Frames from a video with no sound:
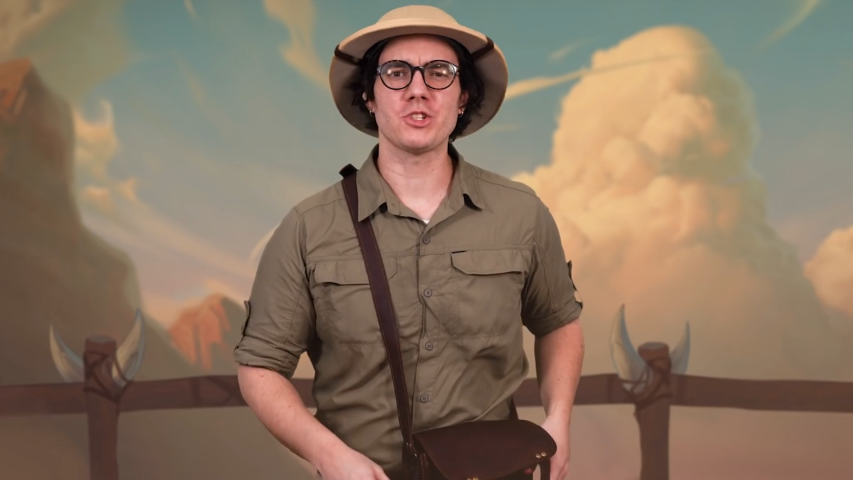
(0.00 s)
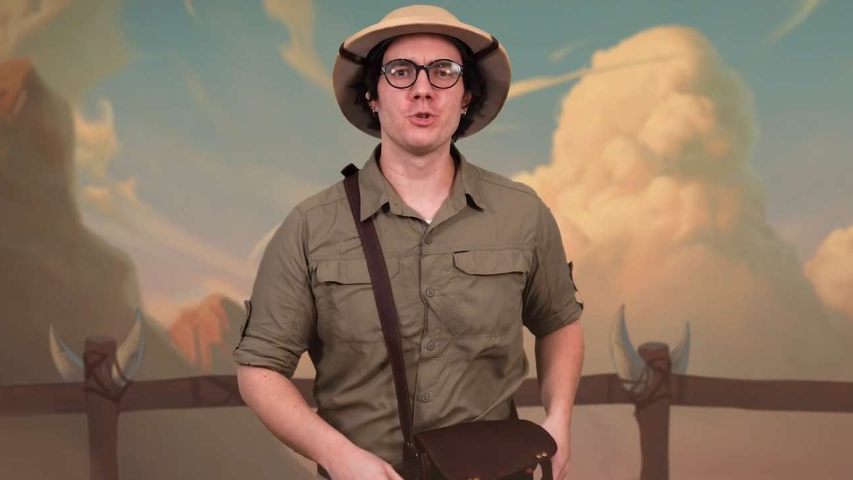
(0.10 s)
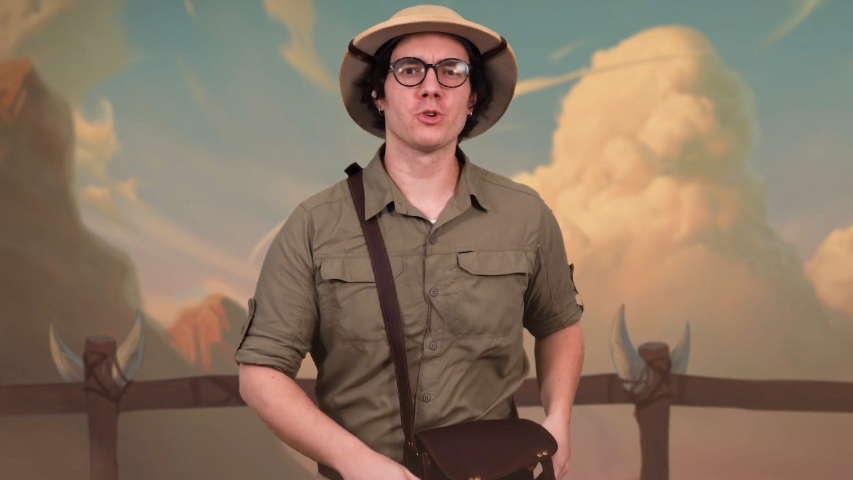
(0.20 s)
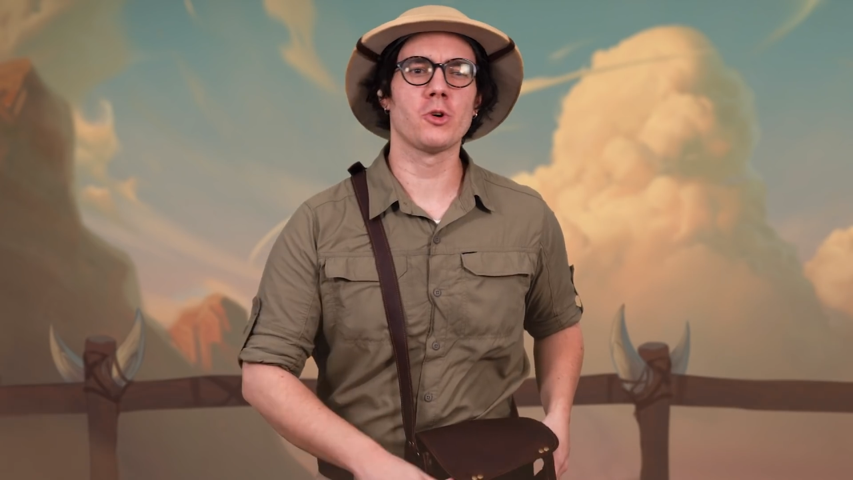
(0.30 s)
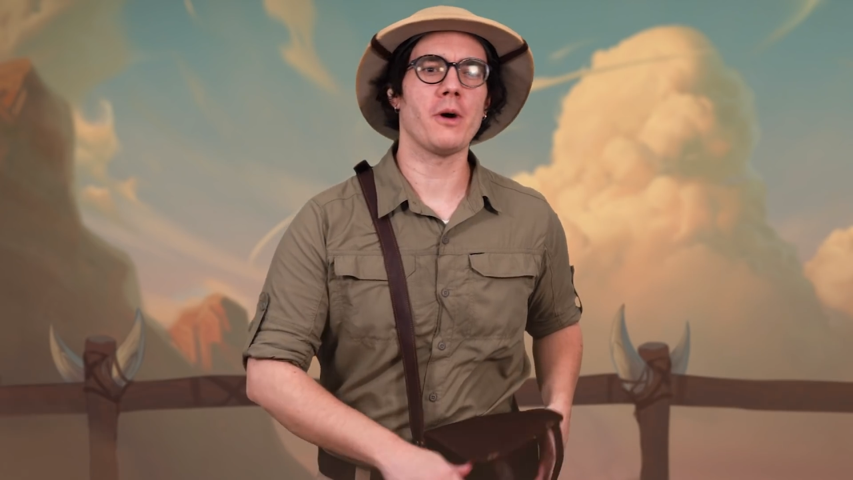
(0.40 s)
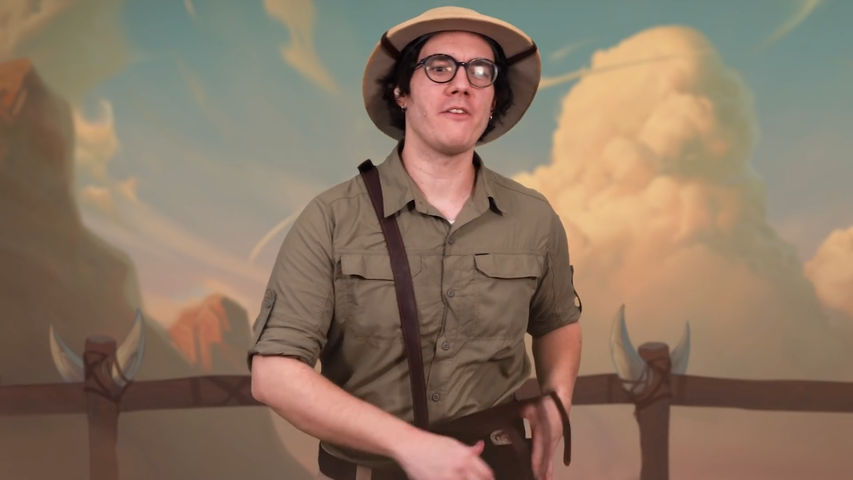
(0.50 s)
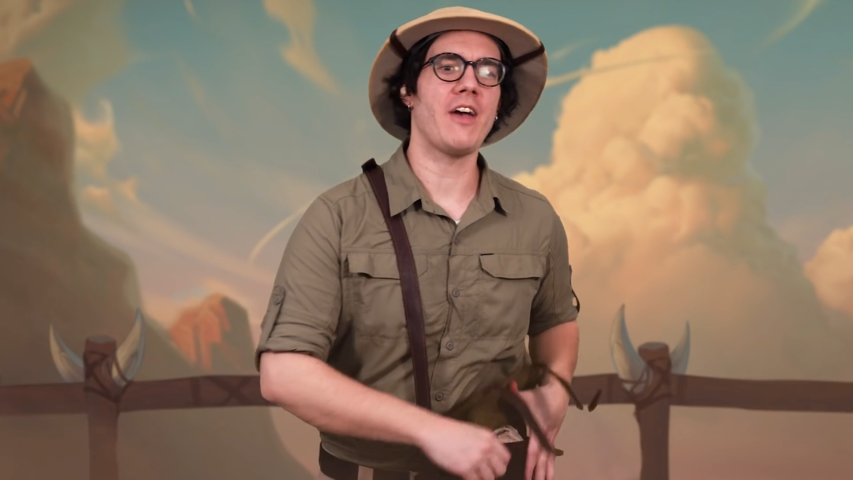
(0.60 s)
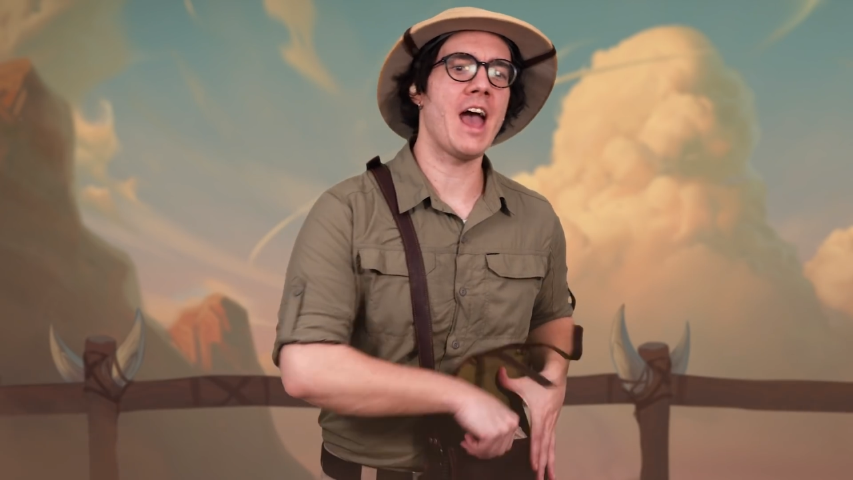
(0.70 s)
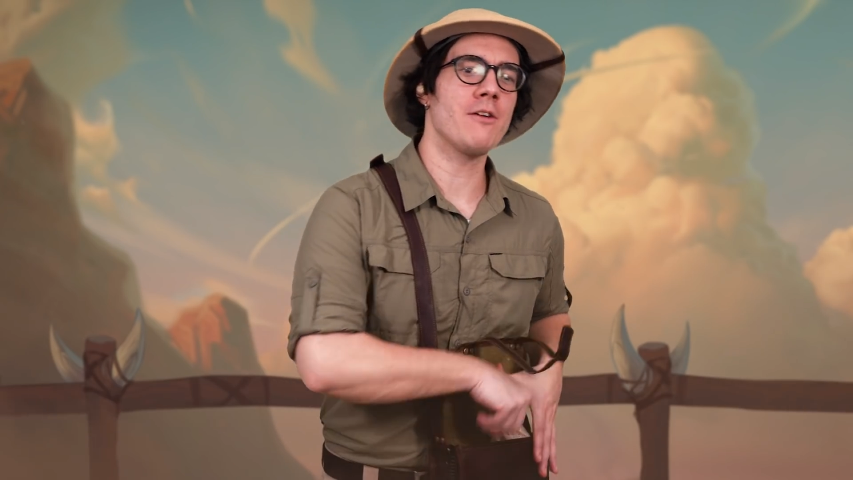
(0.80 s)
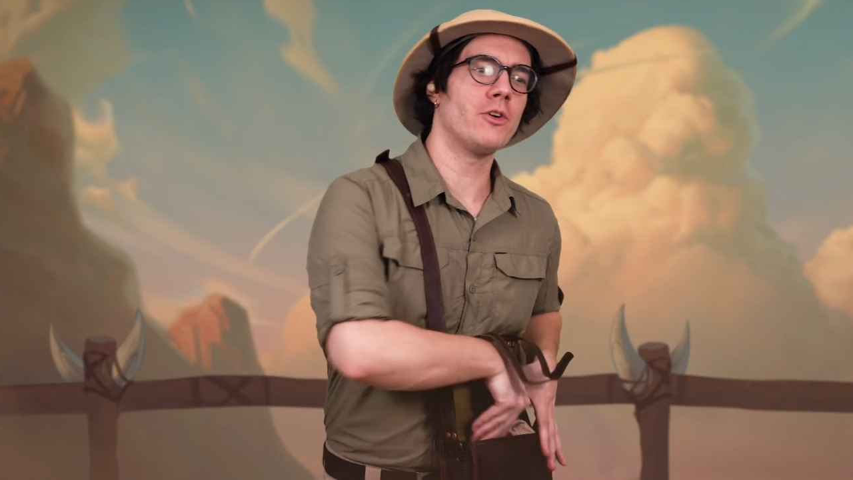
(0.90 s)
tour group I've
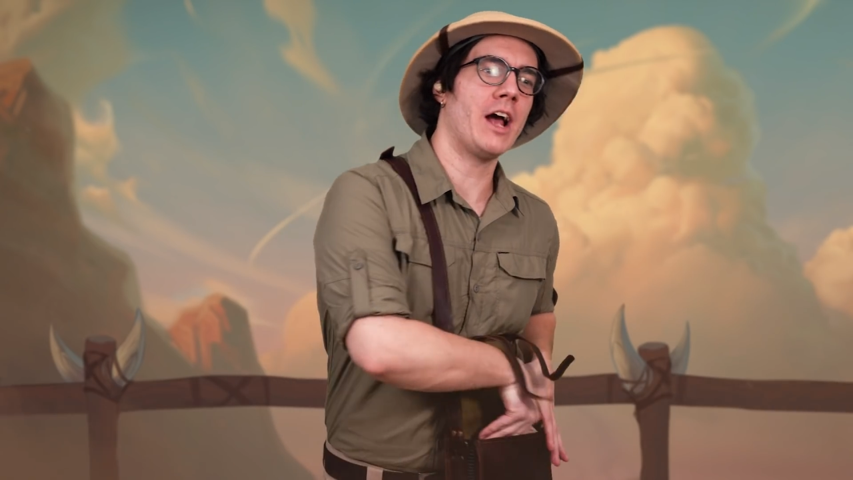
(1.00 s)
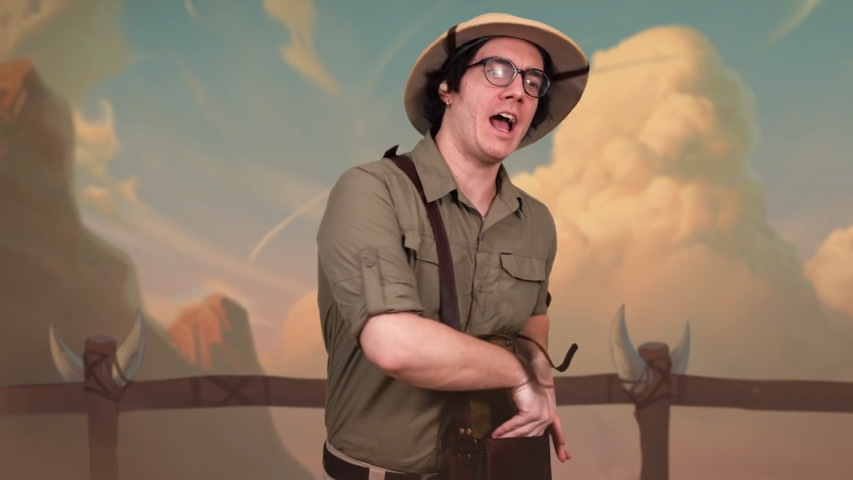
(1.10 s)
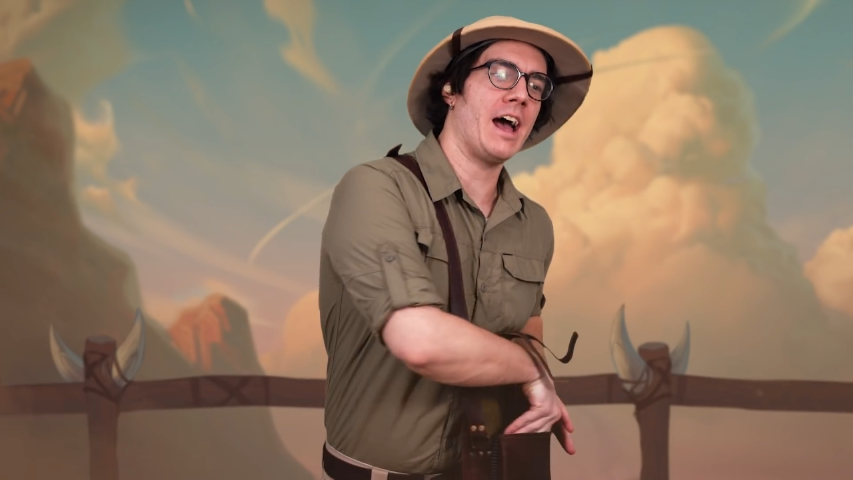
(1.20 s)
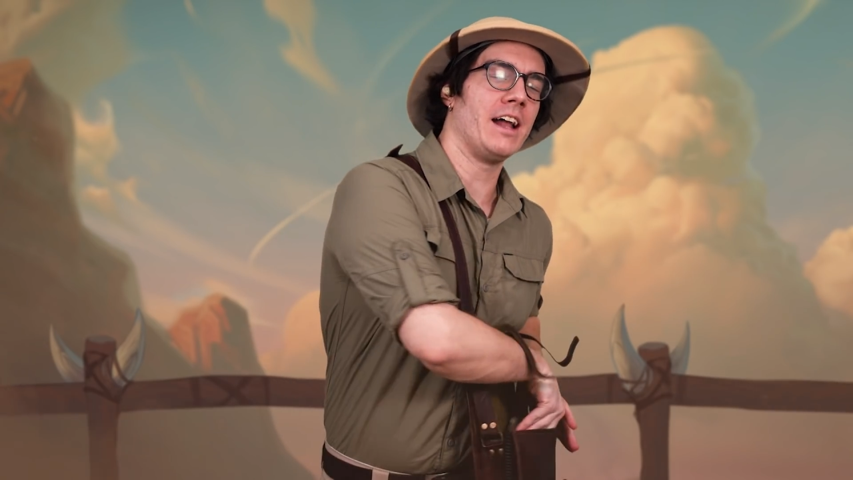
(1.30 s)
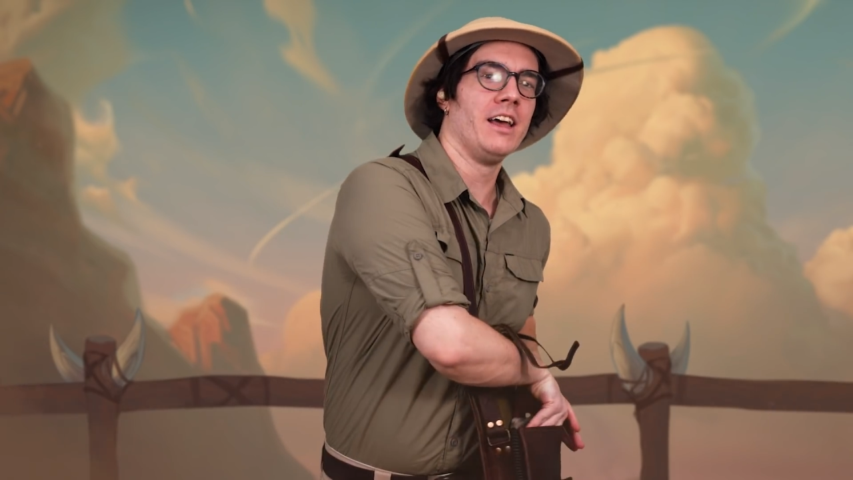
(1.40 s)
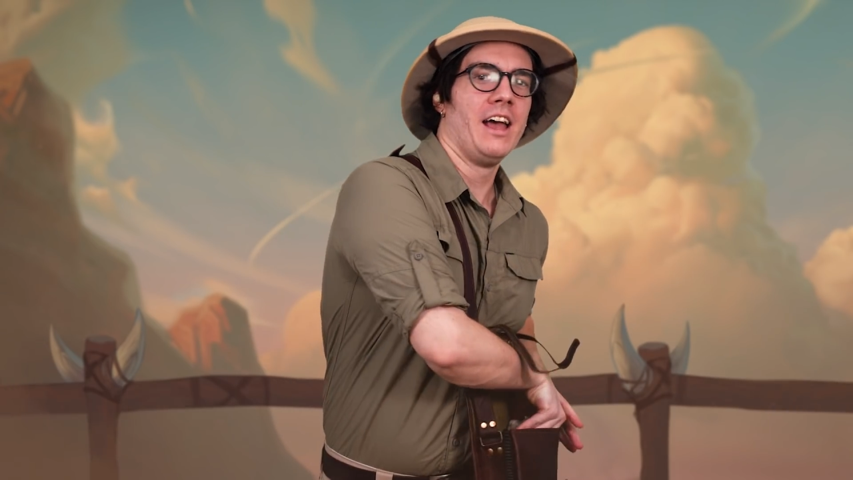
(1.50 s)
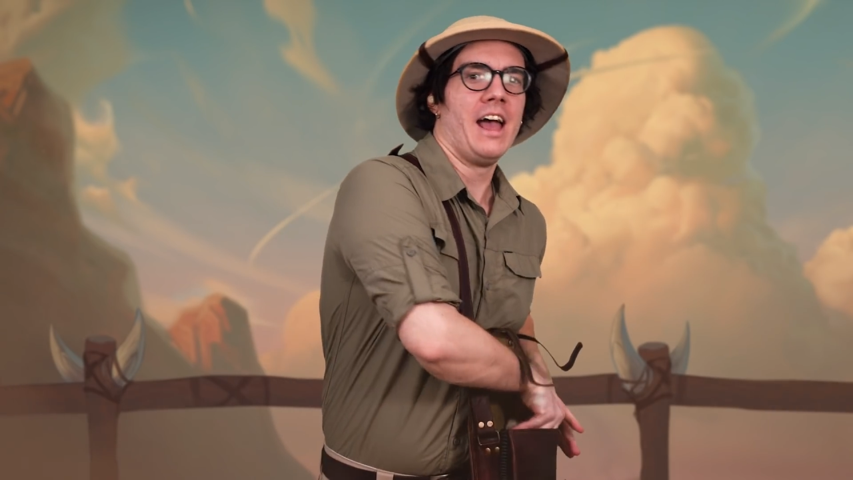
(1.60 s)
ever had.